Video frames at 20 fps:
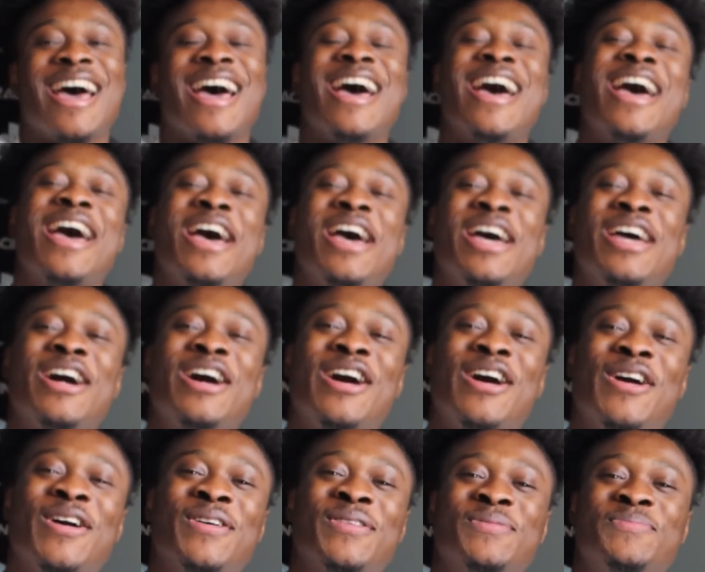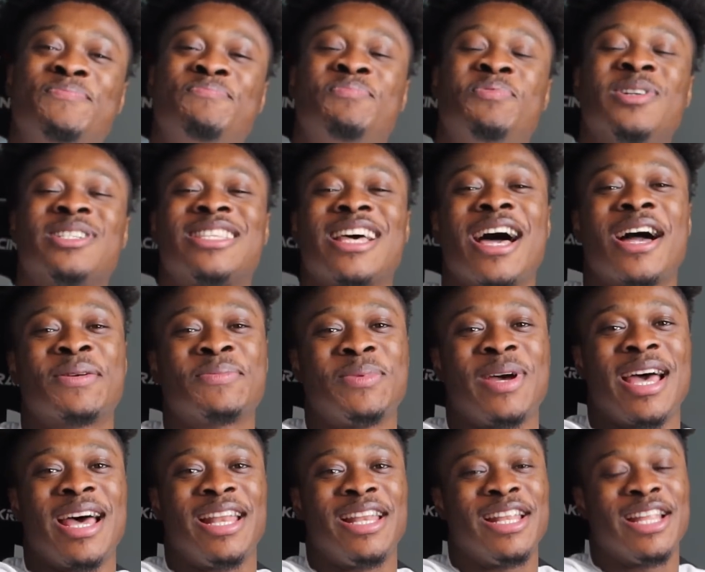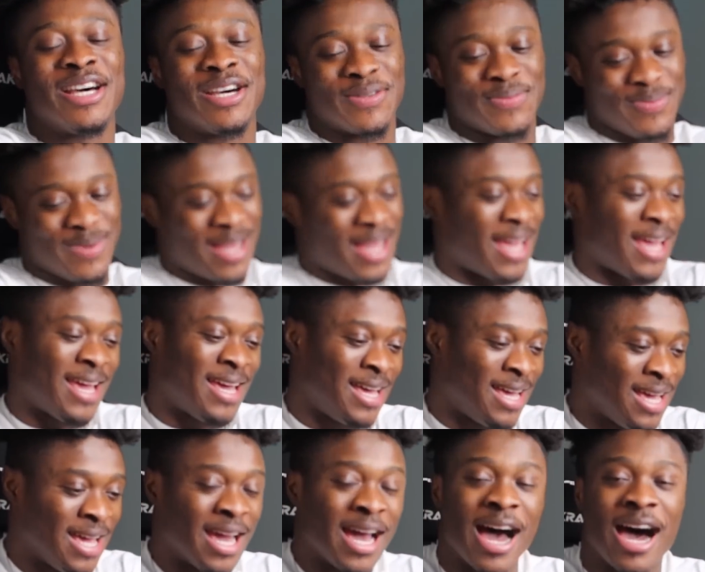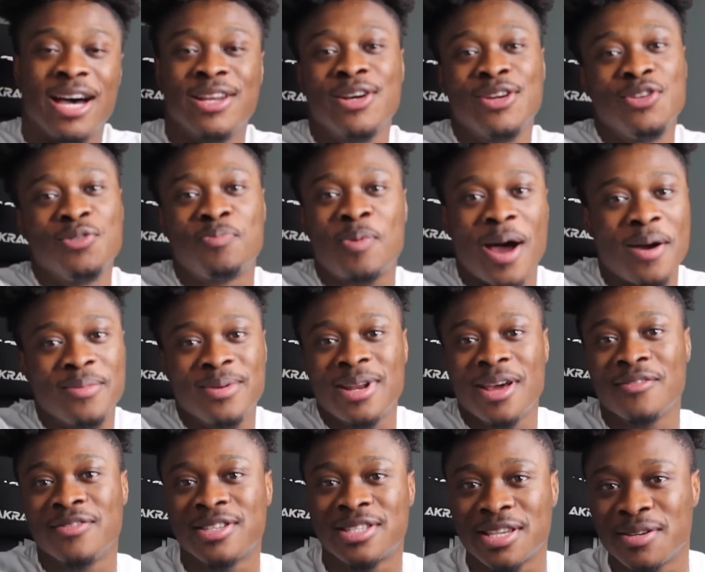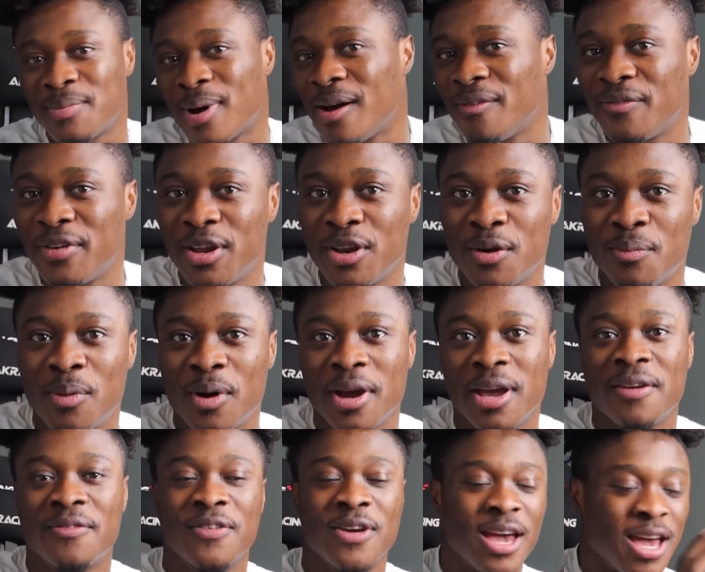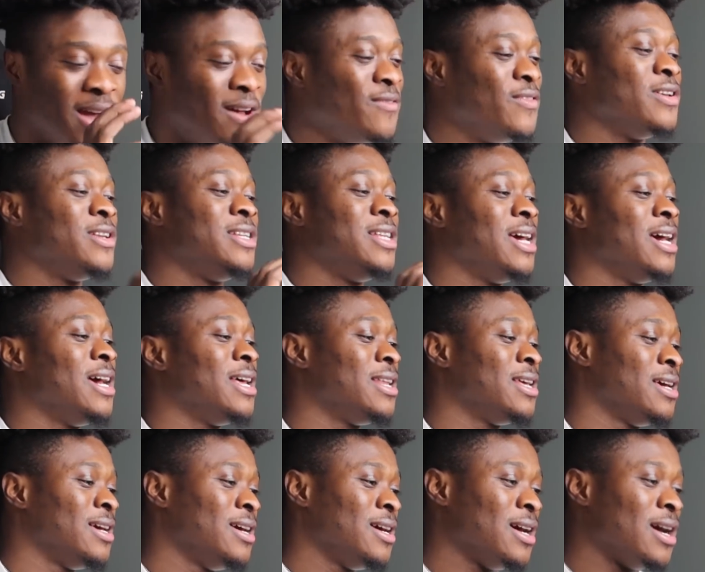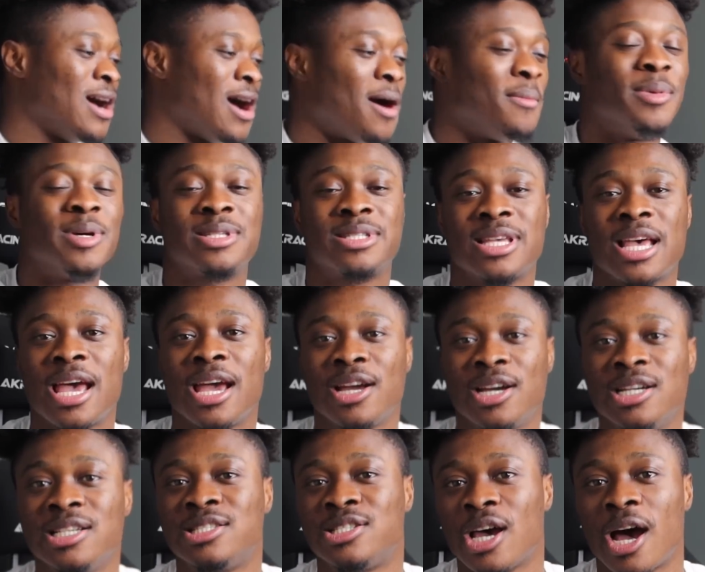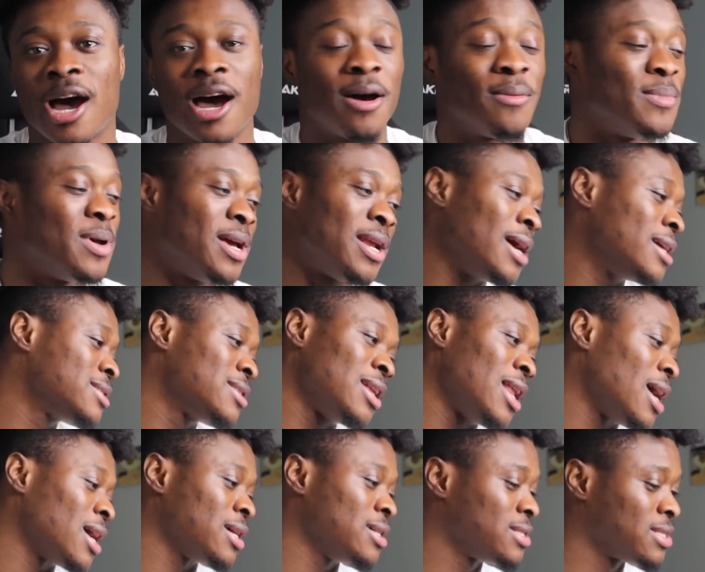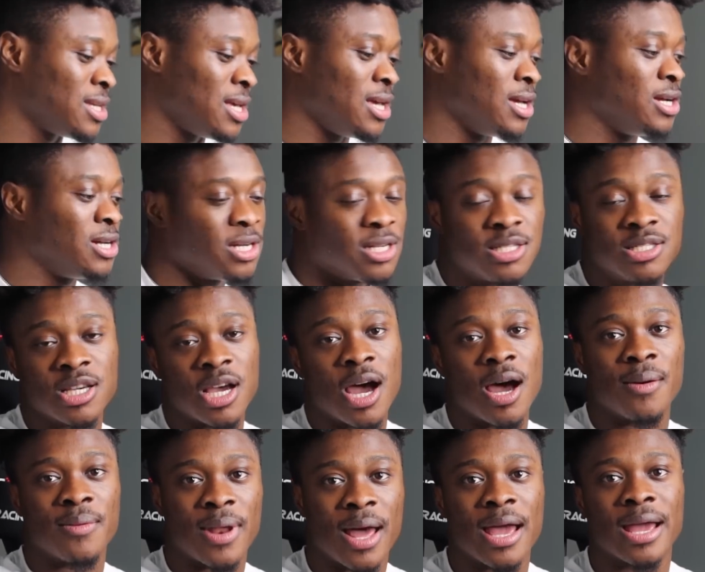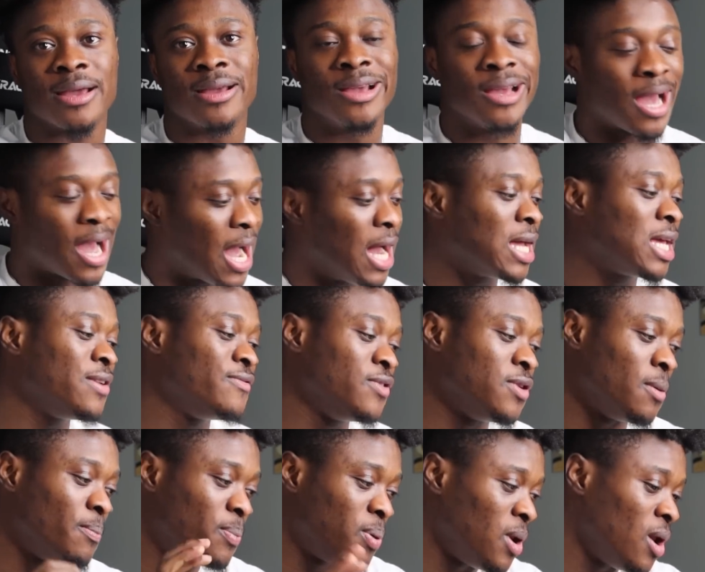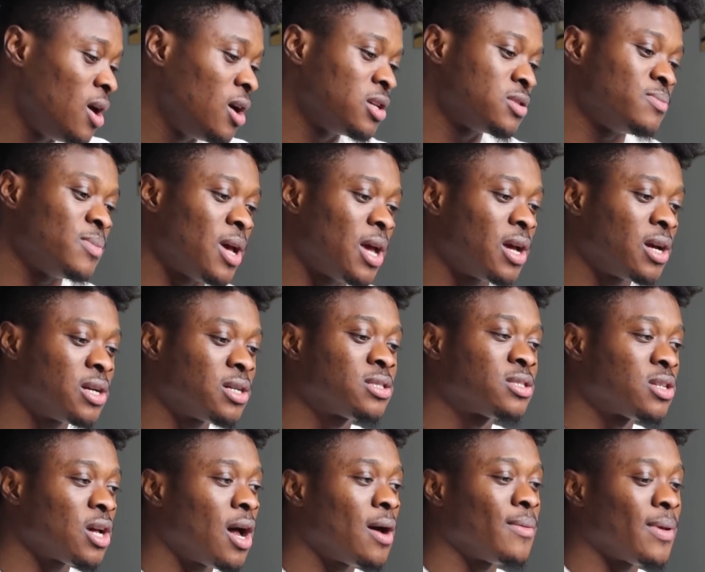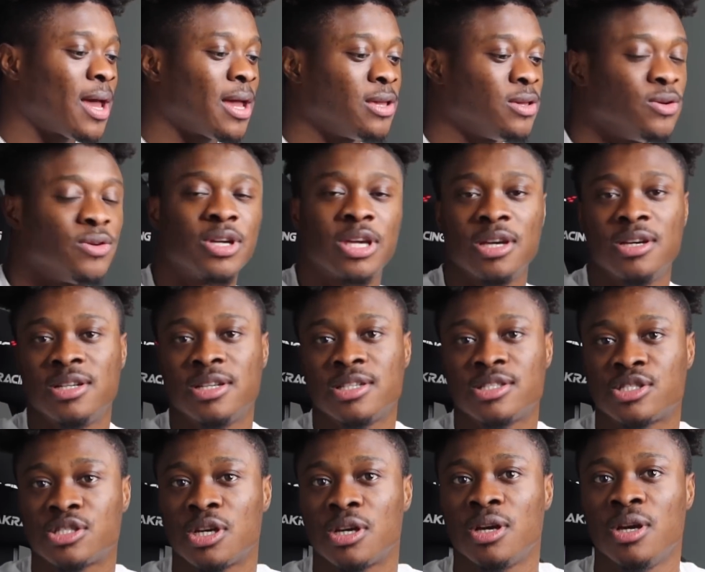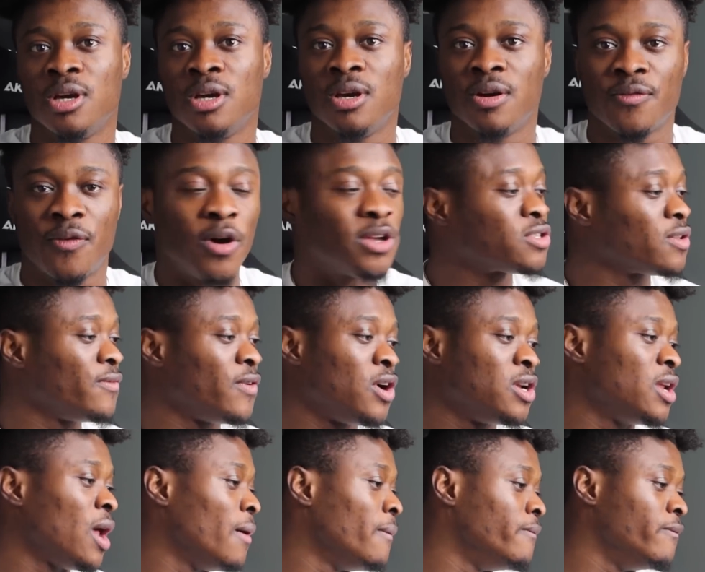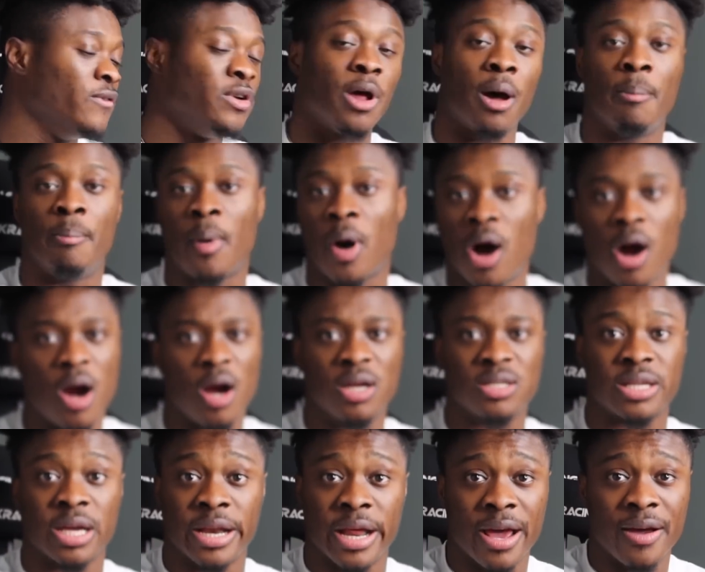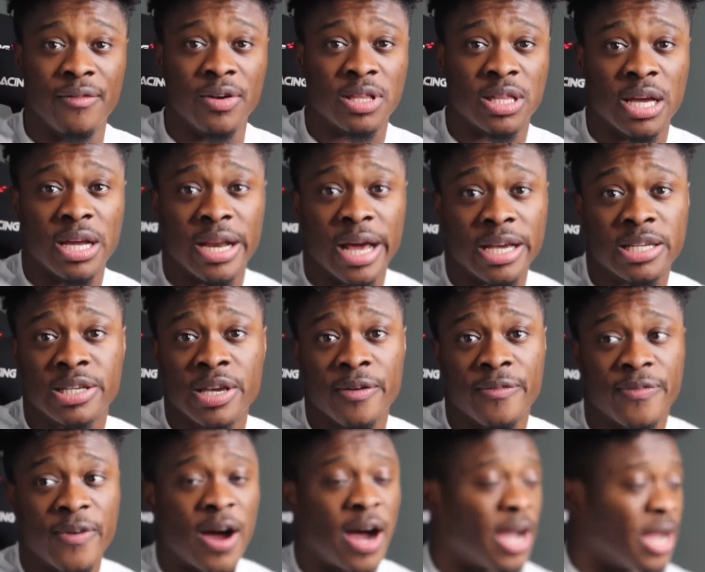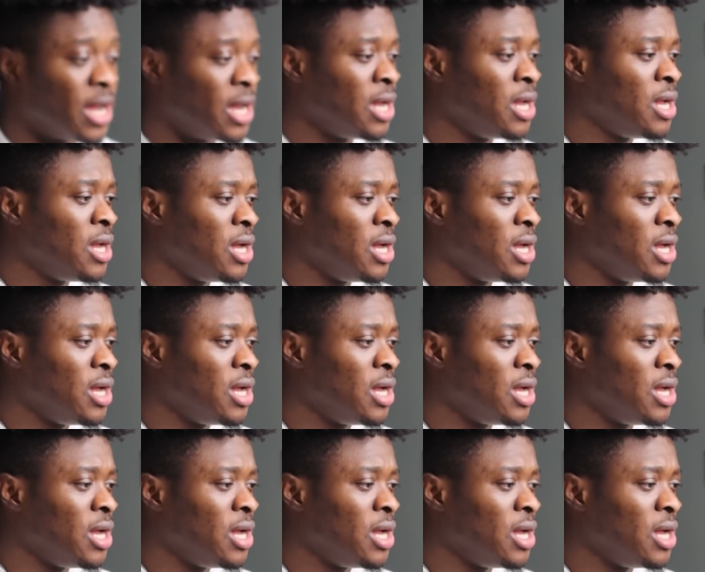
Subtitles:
Hey, yo. PUTAK, man. Look, man. I know you probably never seen my video, but if you ever did, I'm going to say good job, man. That's all I can say. Good job. Like, I give you applause, man. Good job. Like, you killed this shit. First of all, the bars and everything, that shit fire.